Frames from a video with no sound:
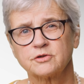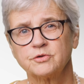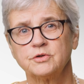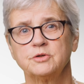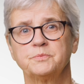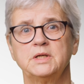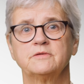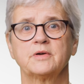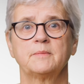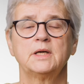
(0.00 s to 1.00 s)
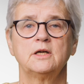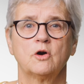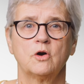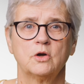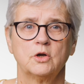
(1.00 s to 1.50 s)
to European family
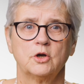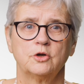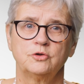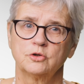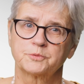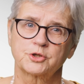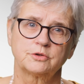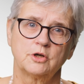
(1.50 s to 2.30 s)
law, Europe should